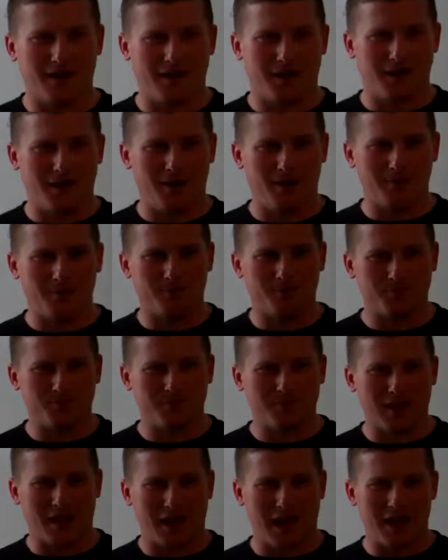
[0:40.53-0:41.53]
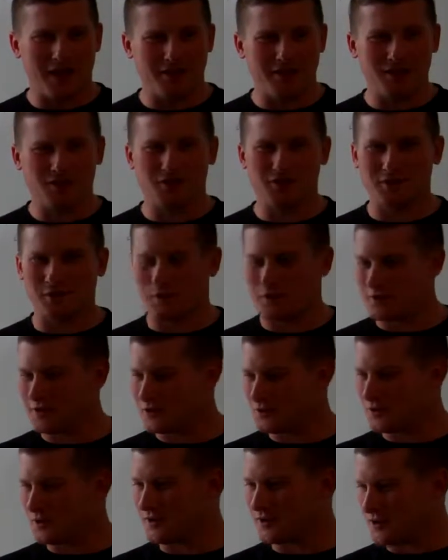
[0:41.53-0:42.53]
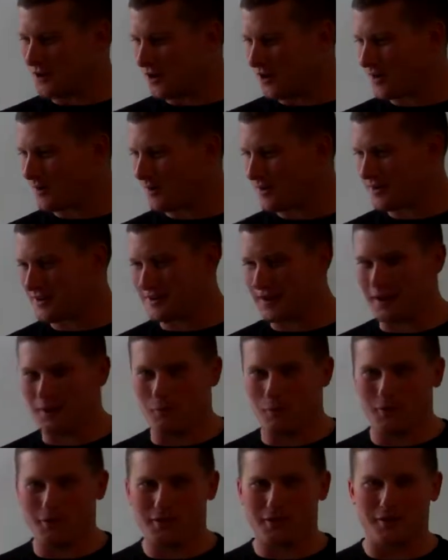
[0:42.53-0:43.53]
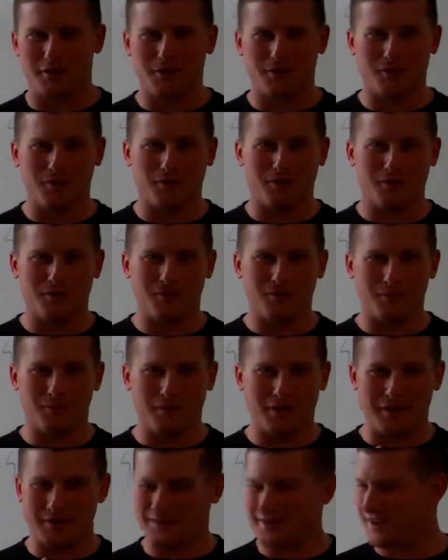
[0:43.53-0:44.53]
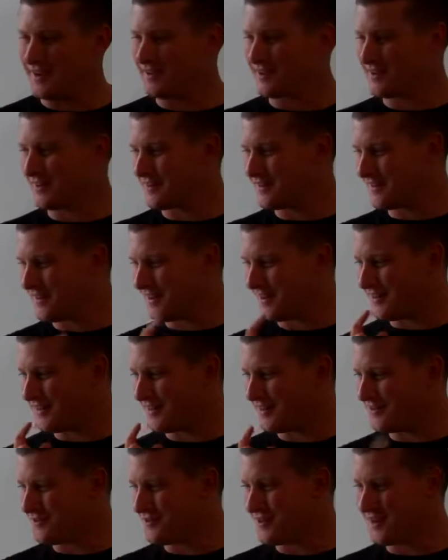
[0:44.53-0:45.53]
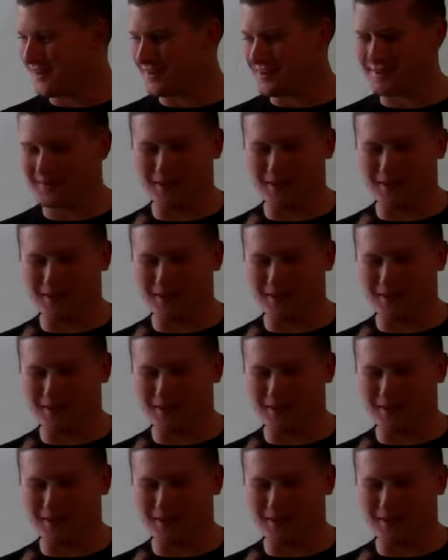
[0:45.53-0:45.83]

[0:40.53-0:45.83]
I initially wanted to join the Army, and I wanted to go be a tanker. I love tanks.